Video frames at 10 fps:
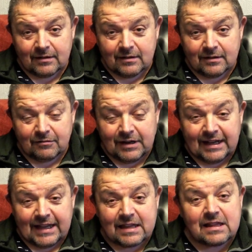It
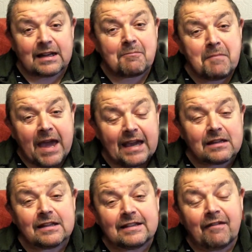really is, and it
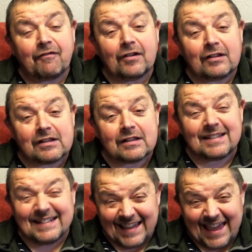makes a difference
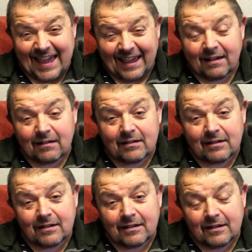today.
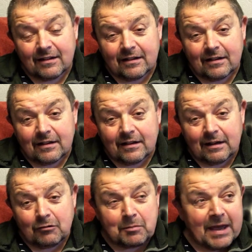
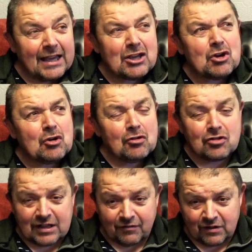It would make
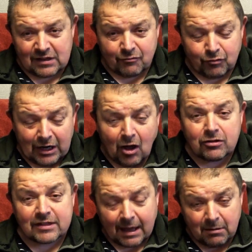huge difference if we
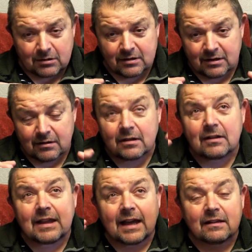lost that
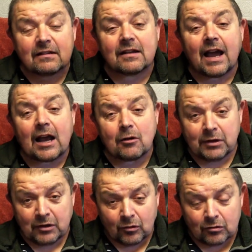that
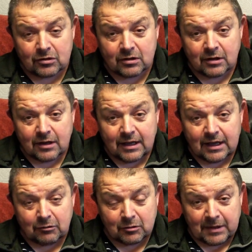aqueduct.
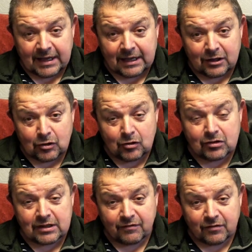It would make a
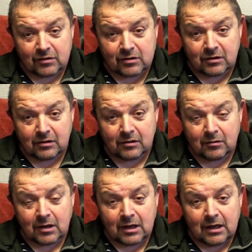huge difference to
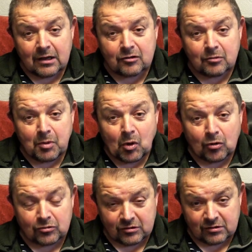to
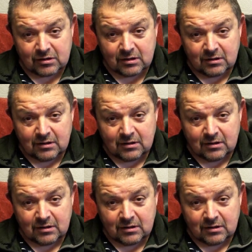boaters